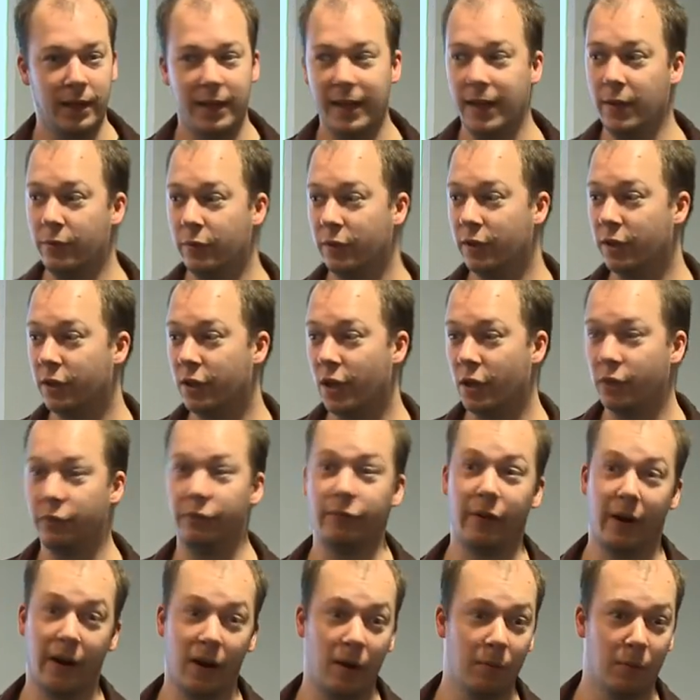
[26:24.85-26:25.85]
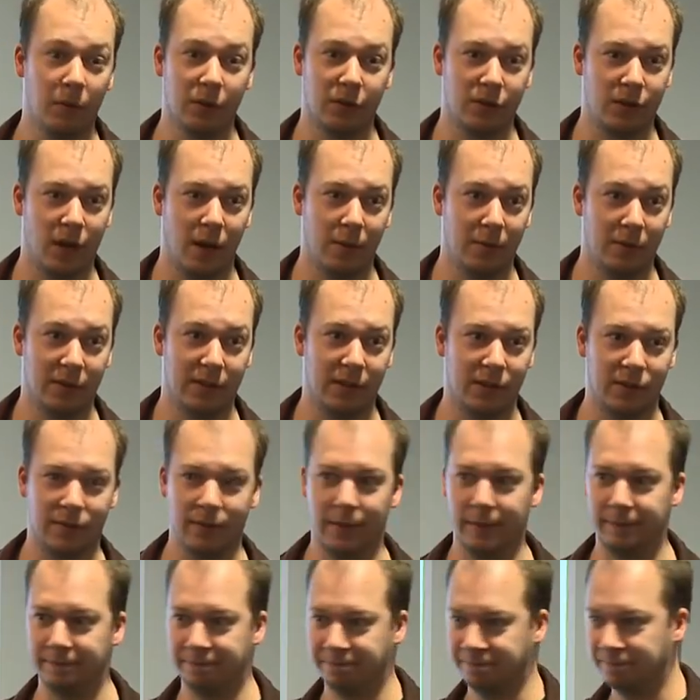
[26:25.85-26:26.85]
Even it does variable assignments as
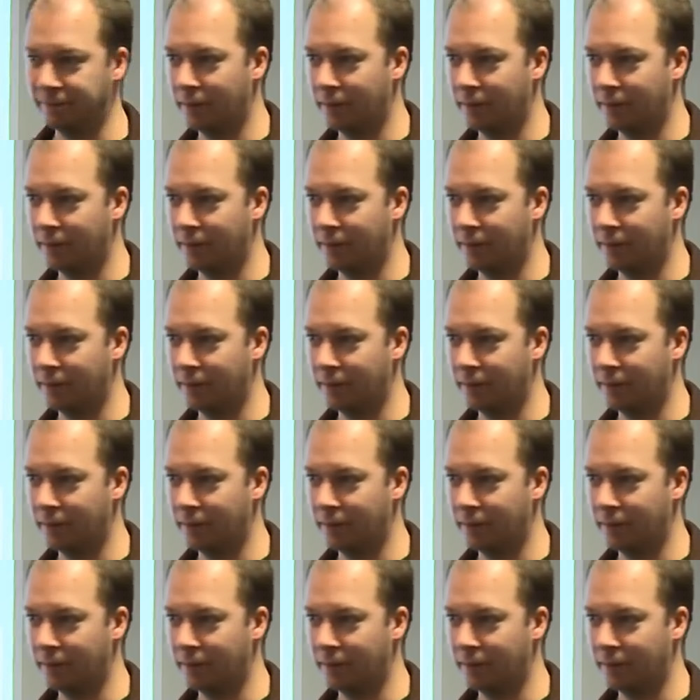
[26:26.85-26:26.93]
well.